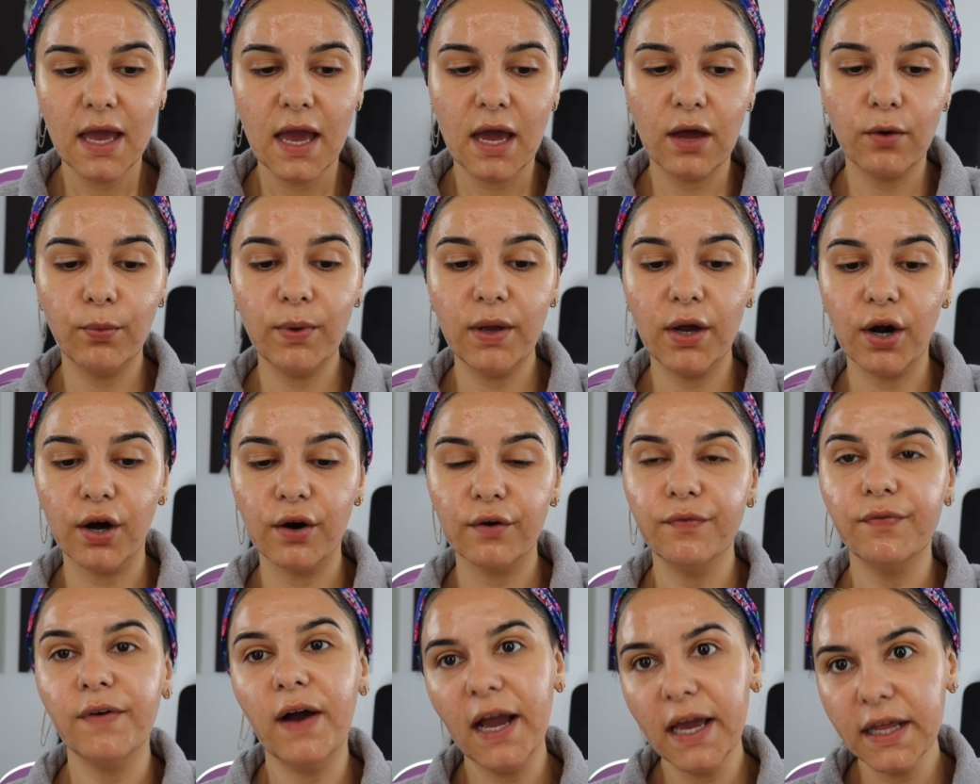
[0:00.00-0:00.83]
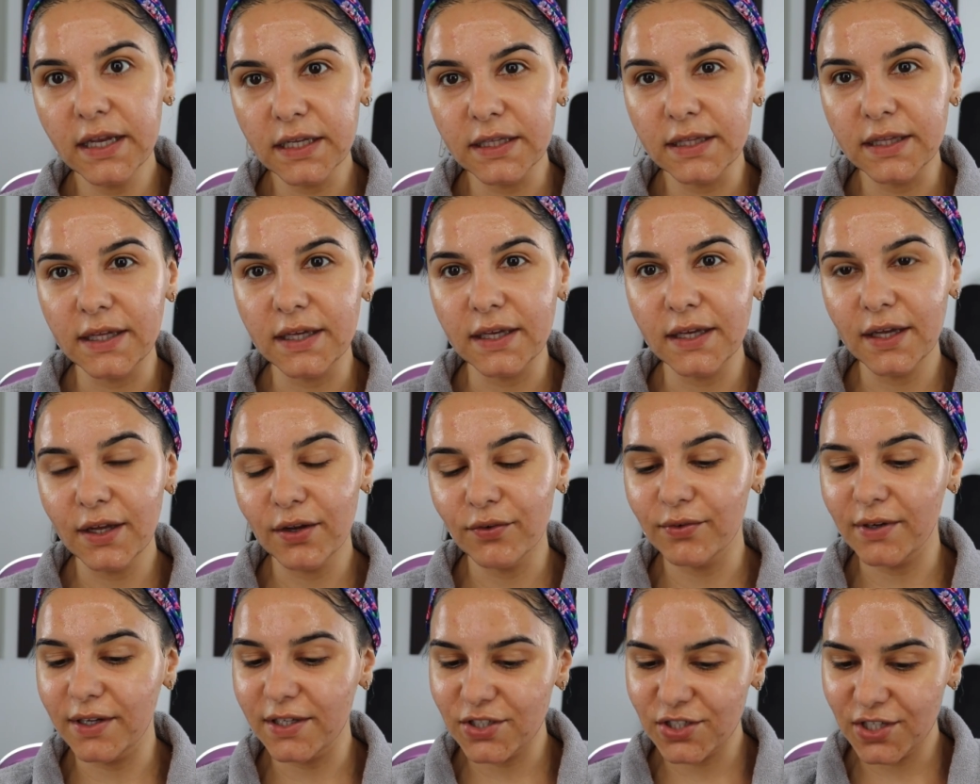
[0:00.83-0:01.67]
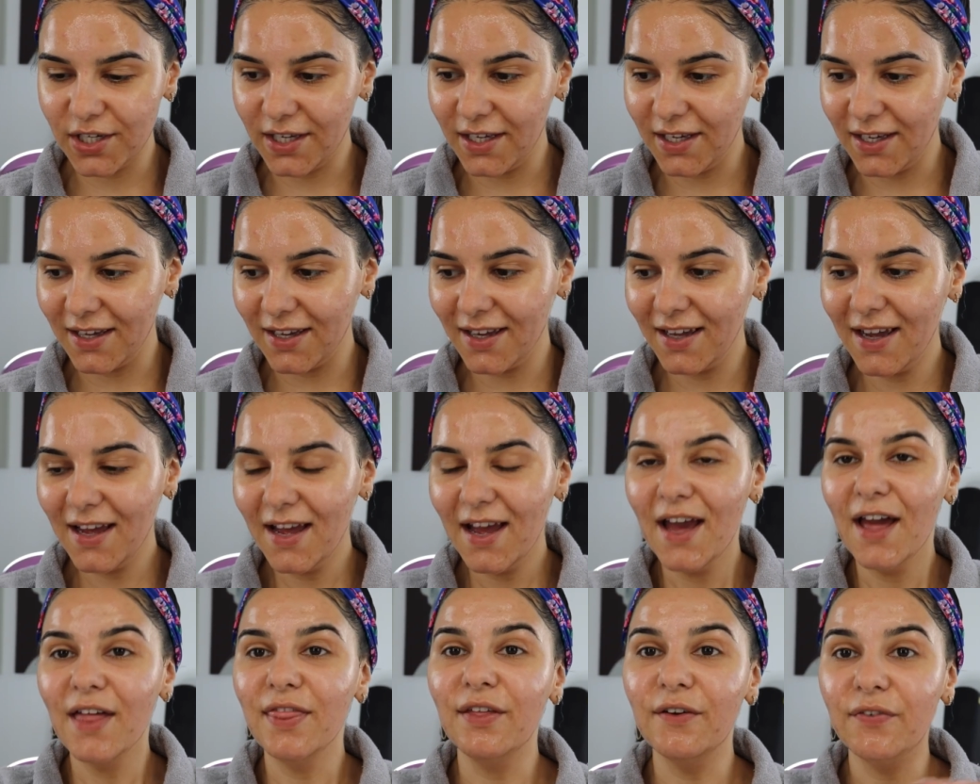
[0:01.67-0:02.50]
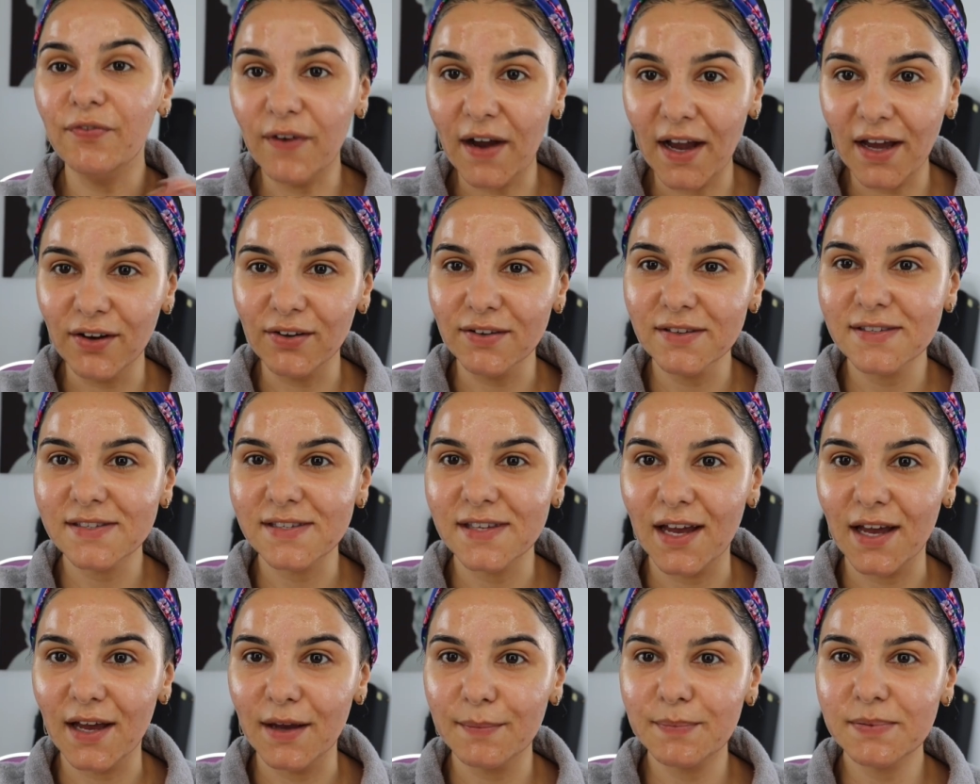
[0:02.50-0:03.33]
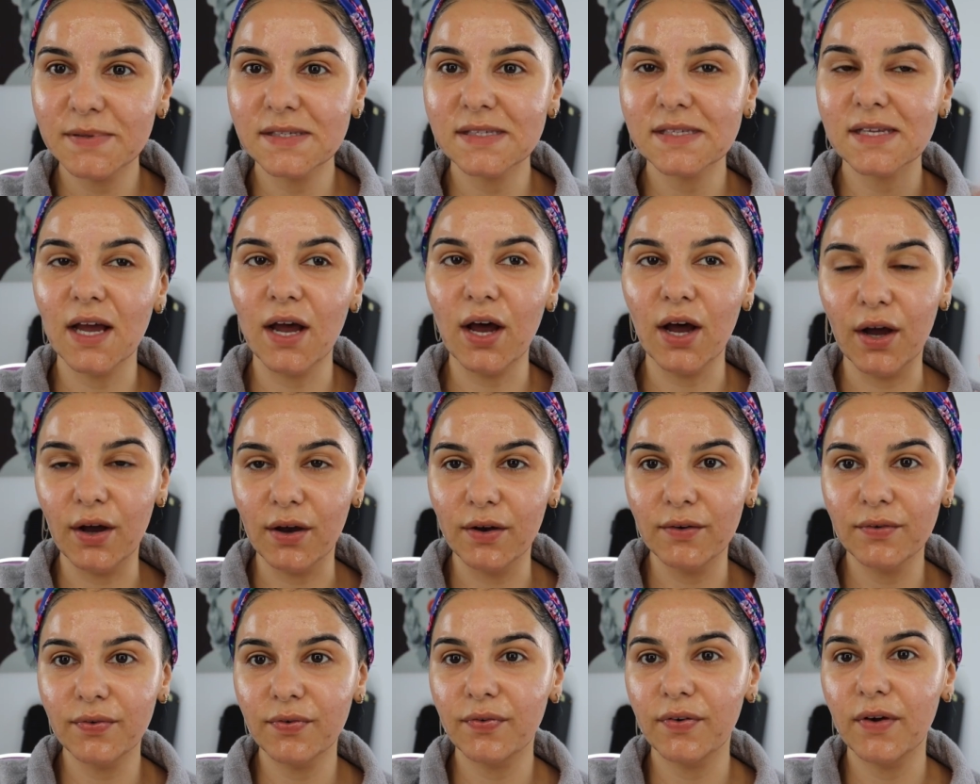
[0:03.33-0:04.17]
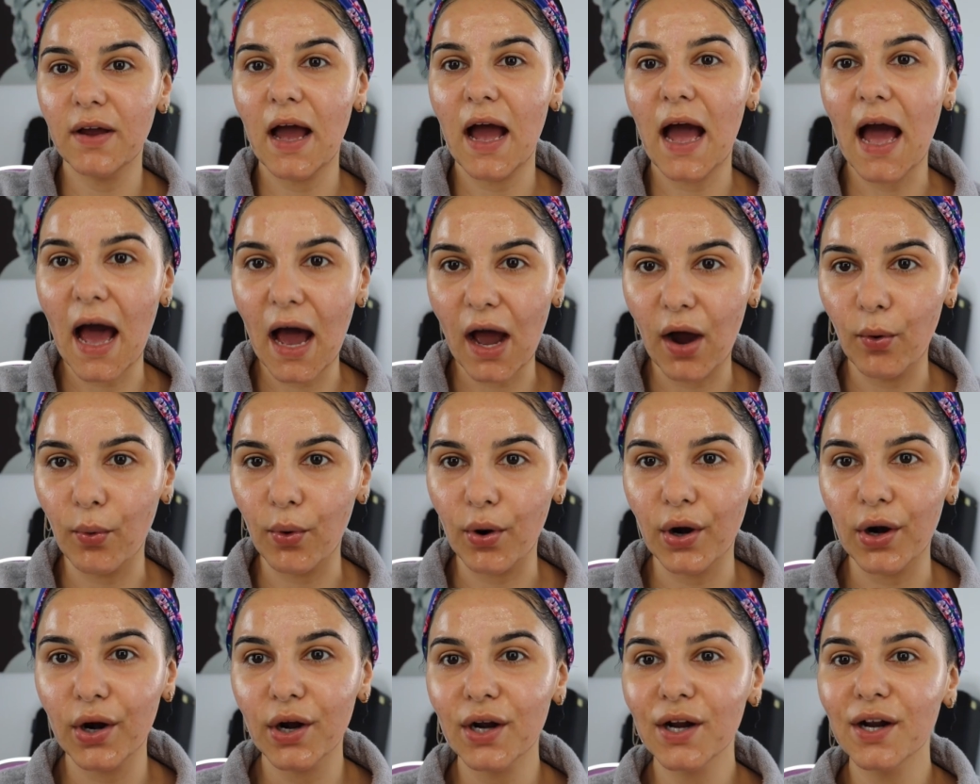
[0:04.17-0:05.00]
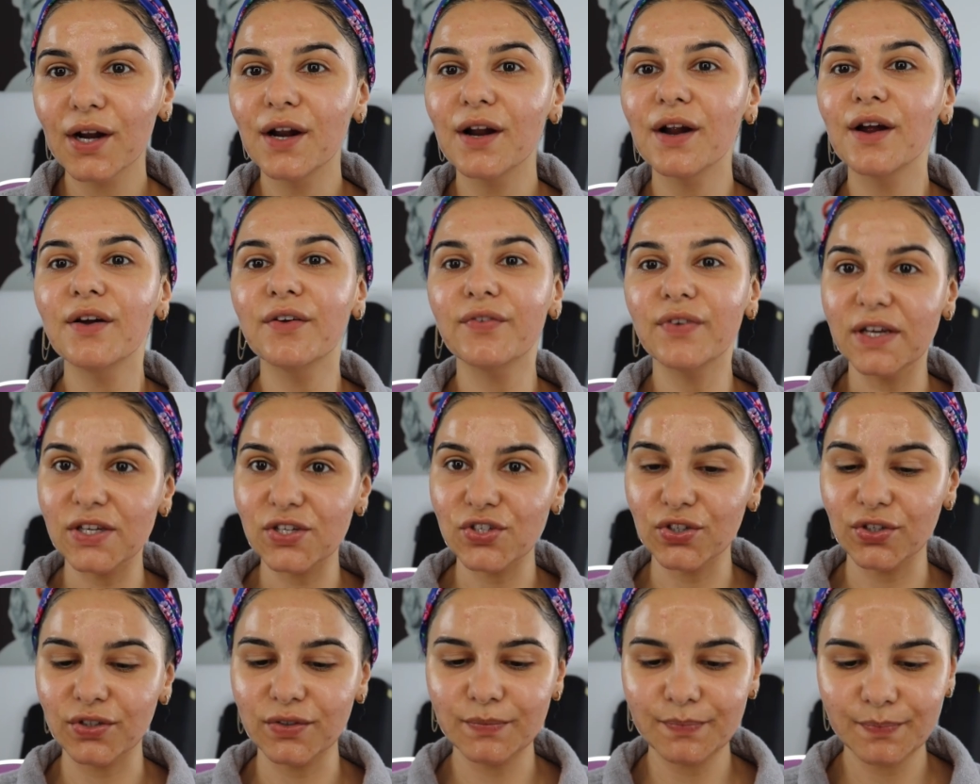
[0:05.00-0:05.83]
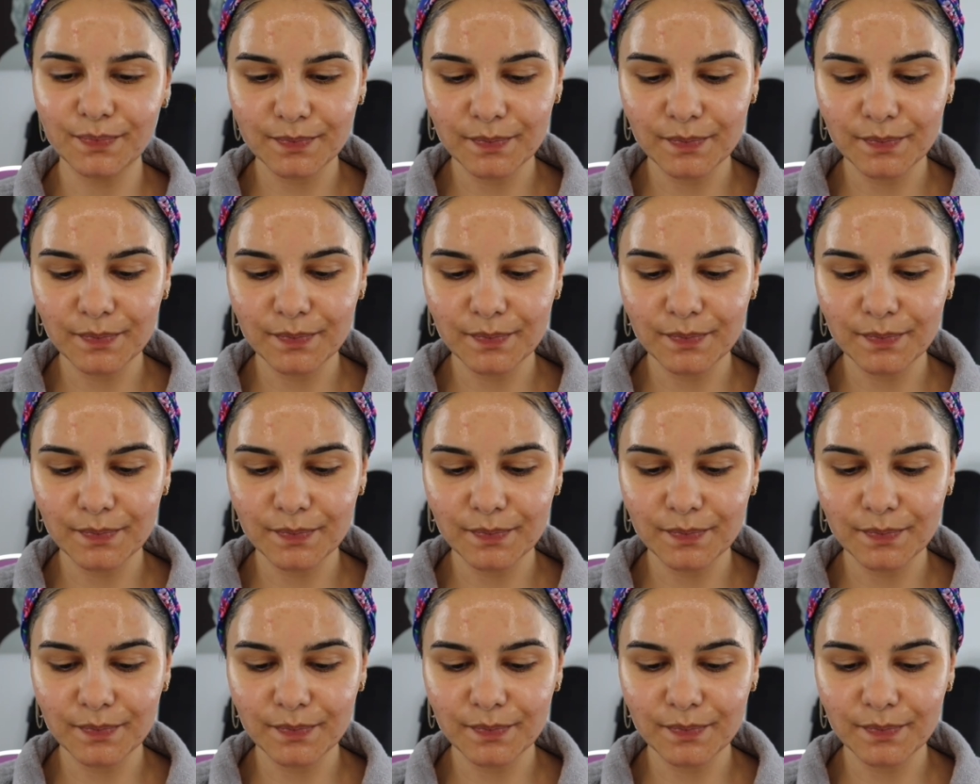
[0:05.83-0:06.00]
And we are finally reaching the final steps of our facial.